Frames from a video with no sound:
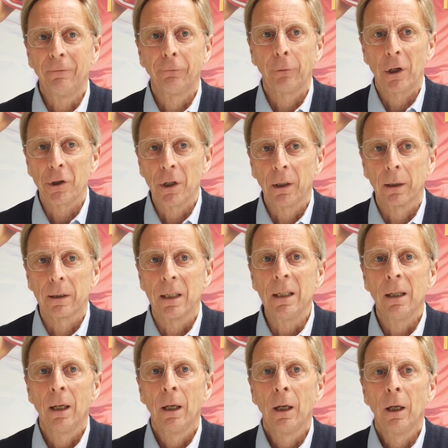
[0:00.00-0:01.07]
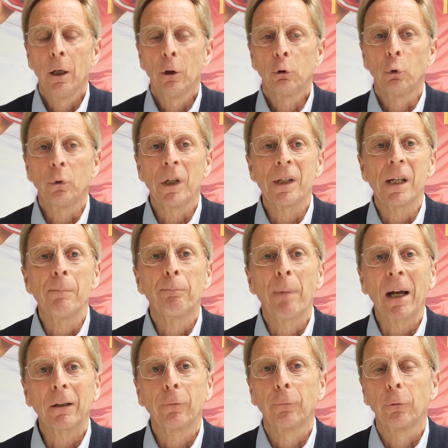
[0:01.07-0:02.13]
in fragility to these
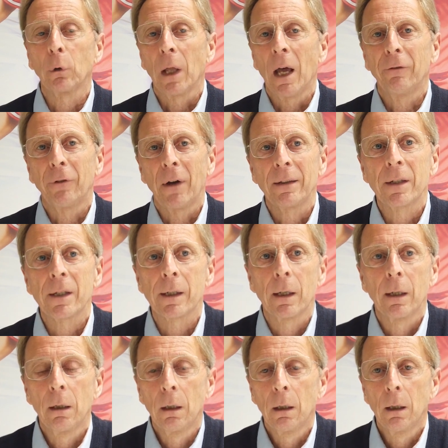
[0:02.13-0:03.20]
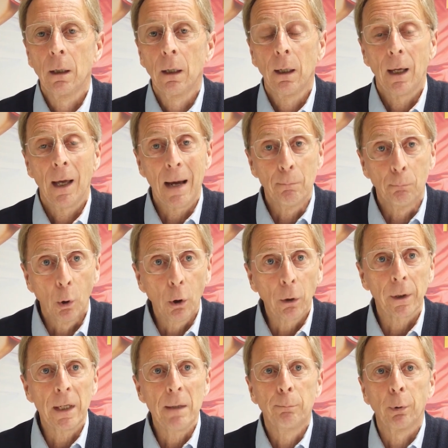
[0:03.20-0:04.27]
impactful events, and
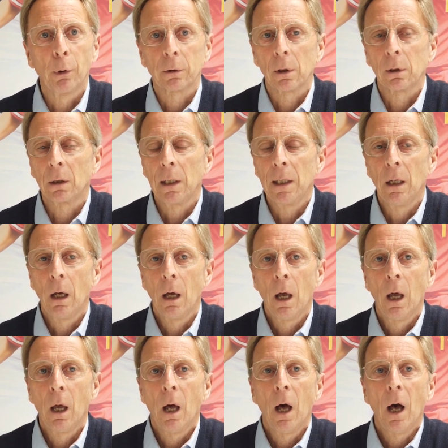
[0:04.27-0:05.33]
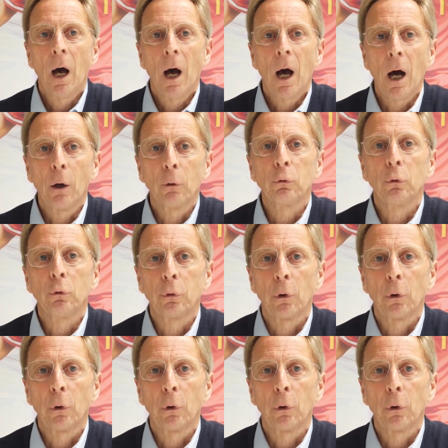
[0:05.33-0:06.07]
more importantly, how to